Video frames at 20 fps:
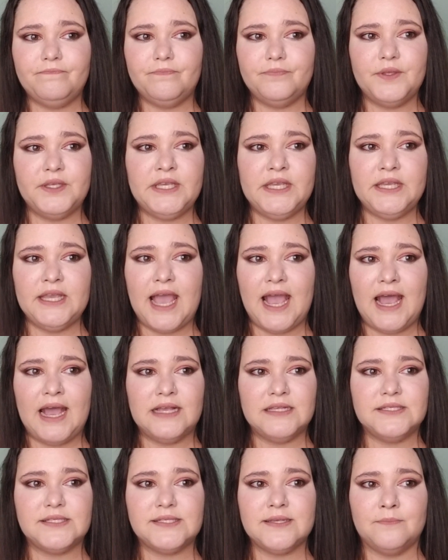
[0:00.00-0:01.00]
he
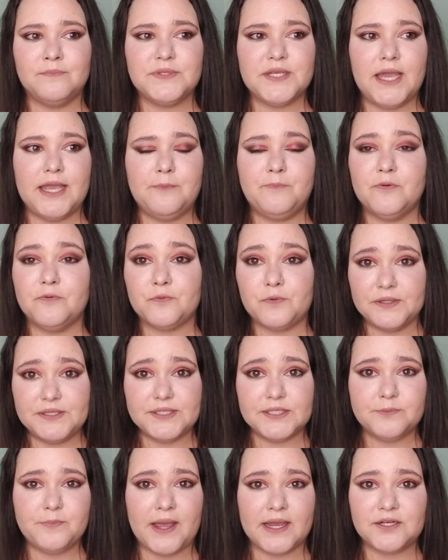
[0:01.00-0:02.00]
has some type of
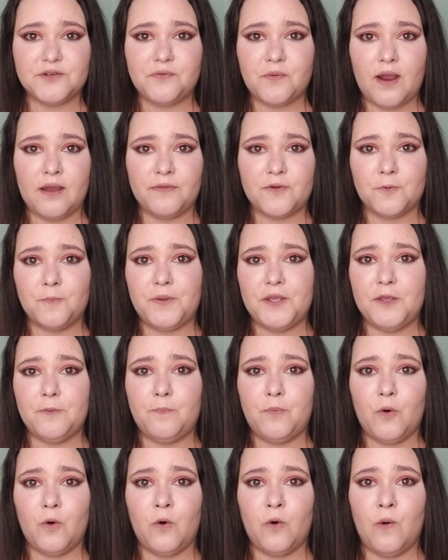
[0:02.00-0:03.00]
respect for other
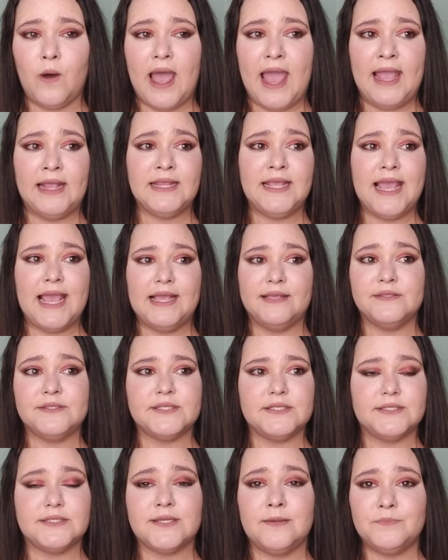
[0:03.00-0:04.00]
people and
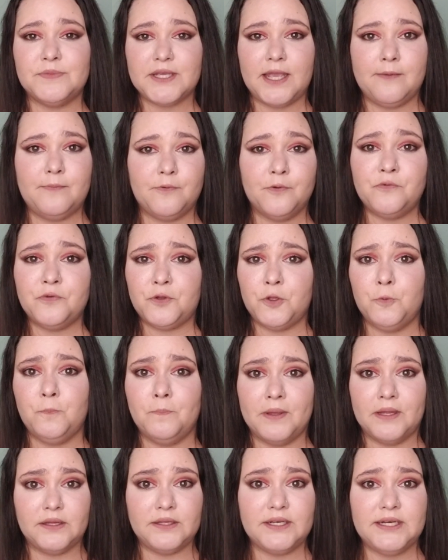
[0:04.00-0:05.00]
gains some type of
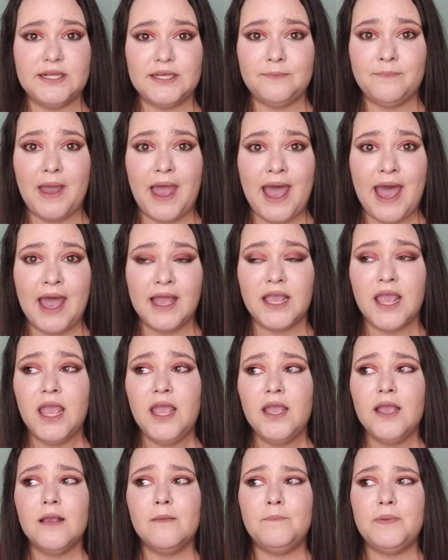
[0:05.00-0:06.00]
humility back,
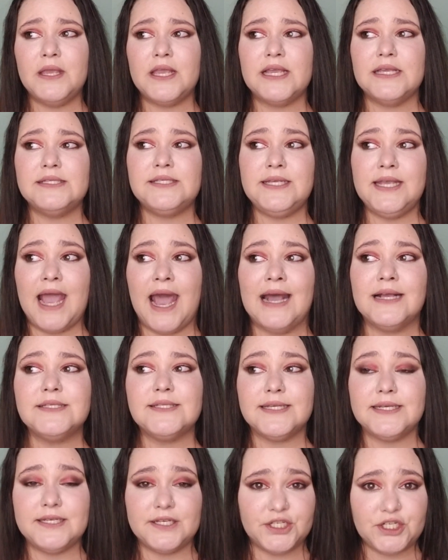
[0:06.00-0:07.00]
because he acts
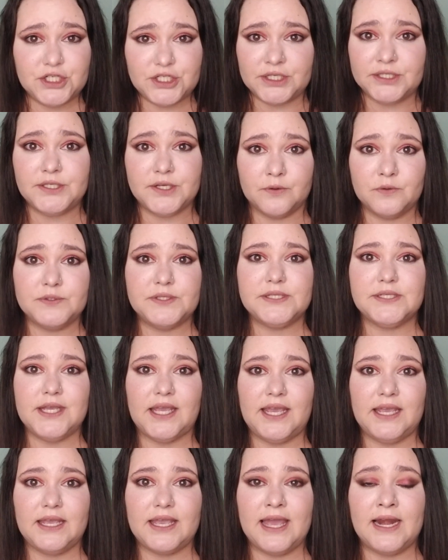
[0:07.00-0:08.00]
like his shit don't
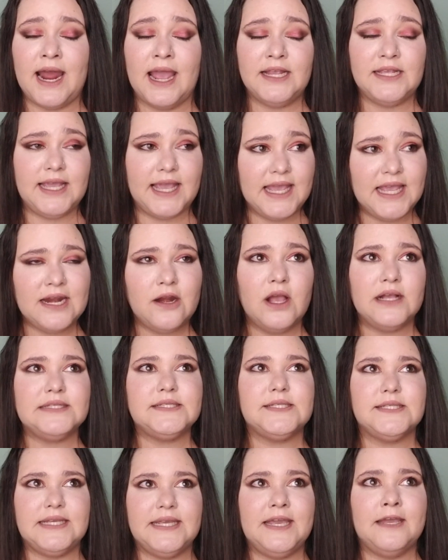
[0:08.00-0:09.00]
stink. And I cannot
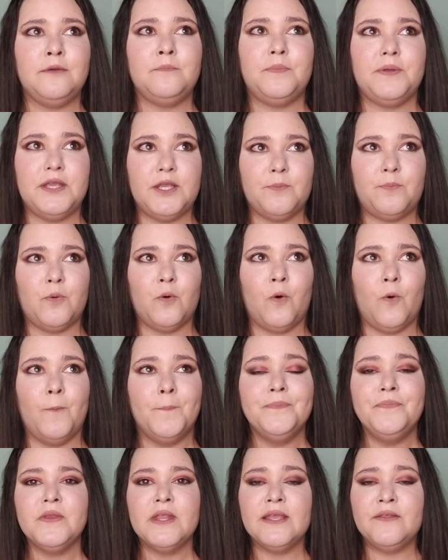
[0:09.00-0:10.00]
stand
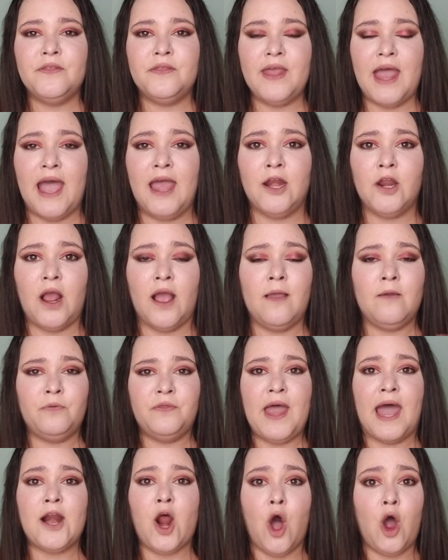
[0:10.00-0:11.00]
people that
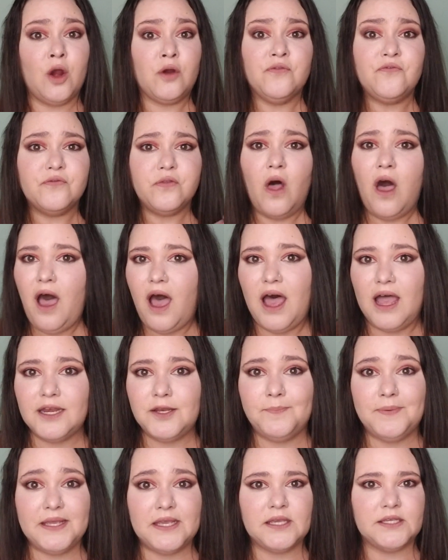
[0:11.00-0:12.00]
are
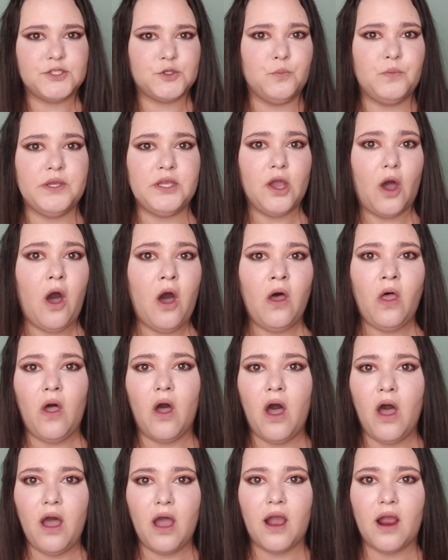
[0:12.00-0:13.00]
flawed, because we all
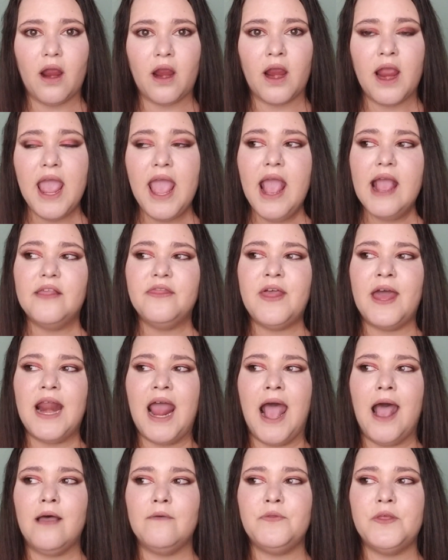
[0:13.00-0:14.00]
are, that
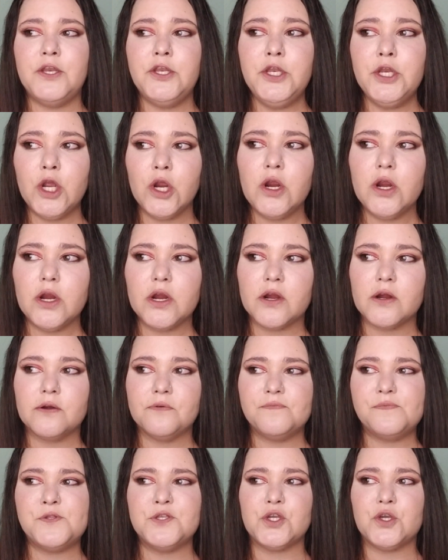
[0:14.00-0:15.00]
have the
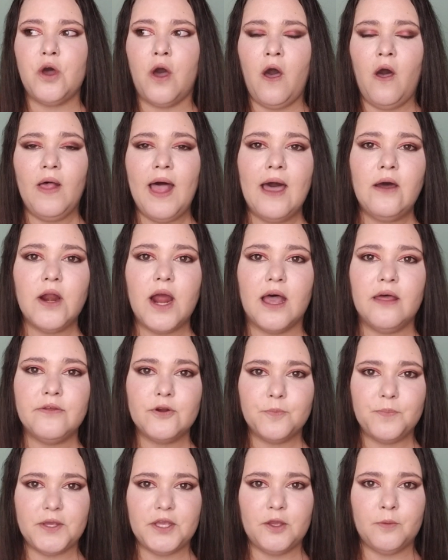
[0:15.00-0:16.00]
nerve to call out
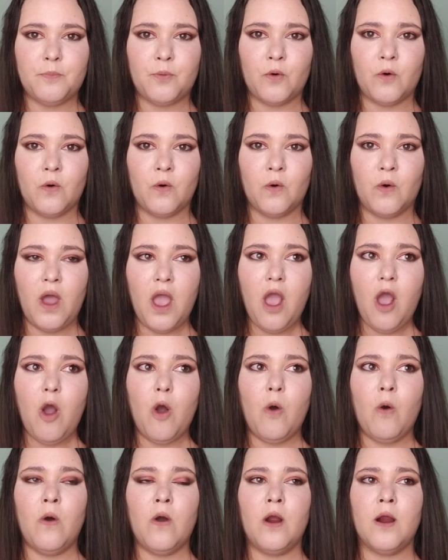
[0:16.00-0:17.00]
other people
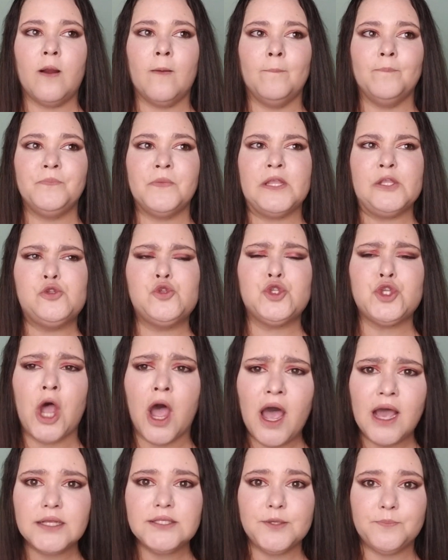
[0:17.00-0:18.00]
or
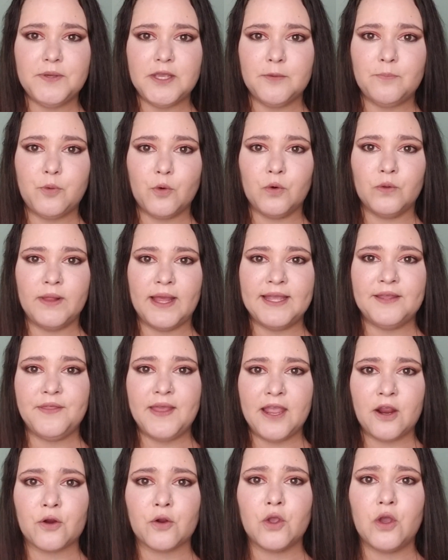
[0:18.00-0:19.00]
talk to people like
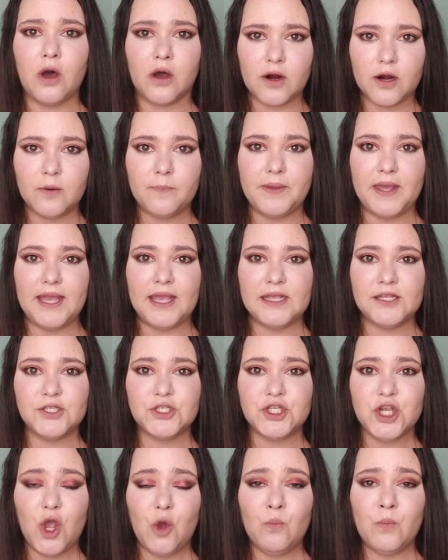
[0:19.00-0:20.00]
they are
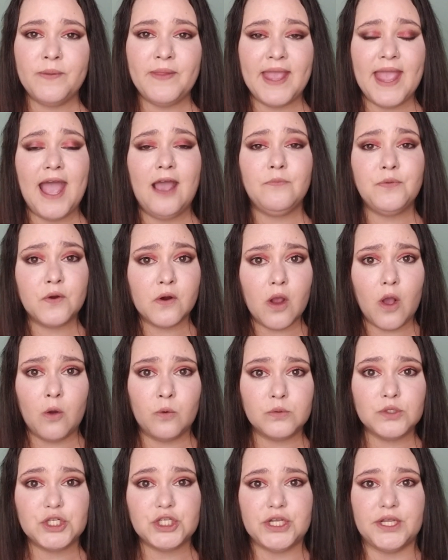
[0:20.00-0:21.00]
garbage when they have their
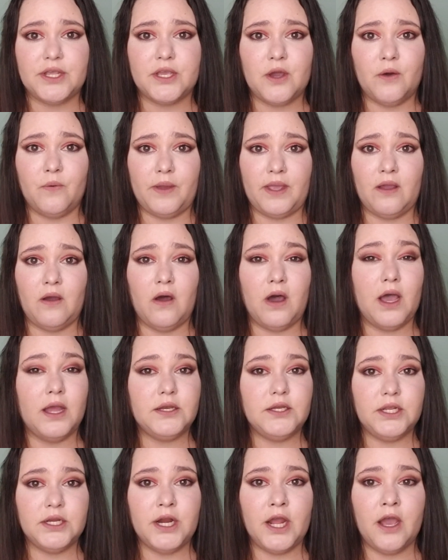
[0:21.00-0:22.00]
own shit going
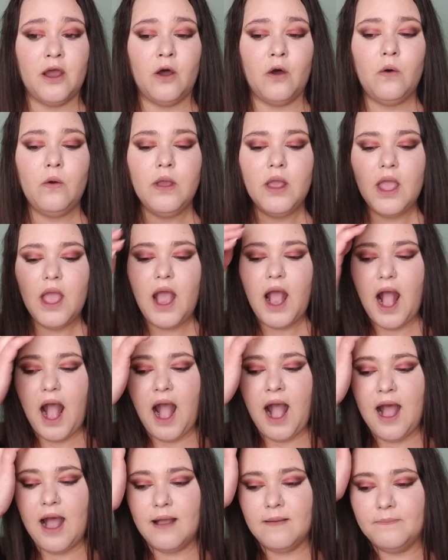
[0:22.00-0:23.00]
on, you know?
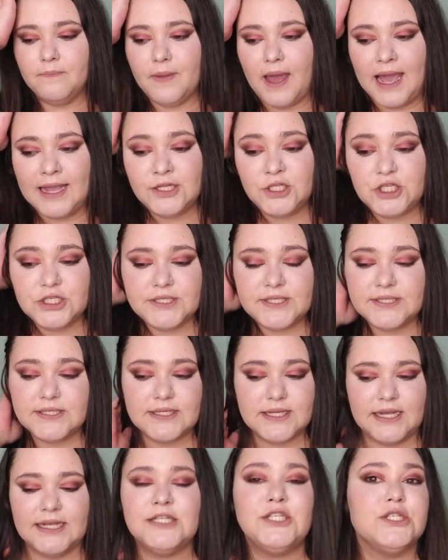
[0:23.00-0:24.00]
I
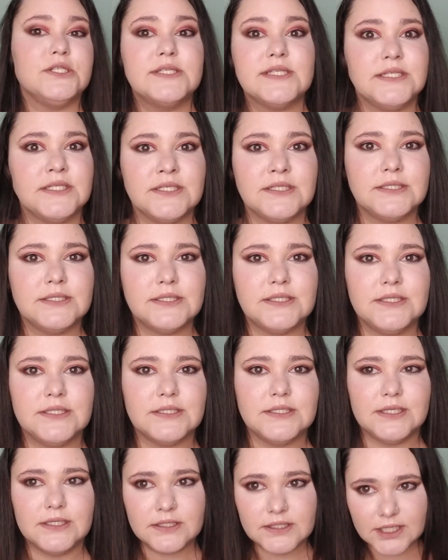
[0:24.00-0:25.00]
just can't
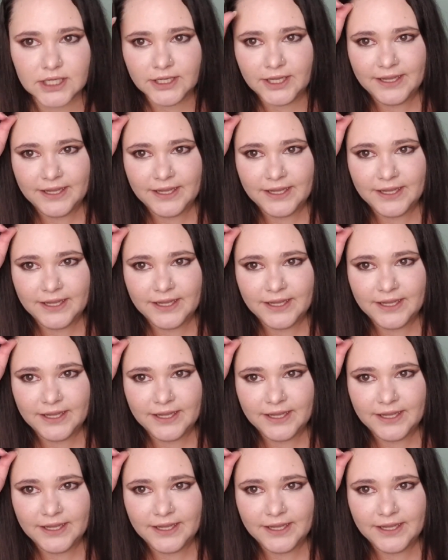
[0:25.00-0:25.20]
stand it.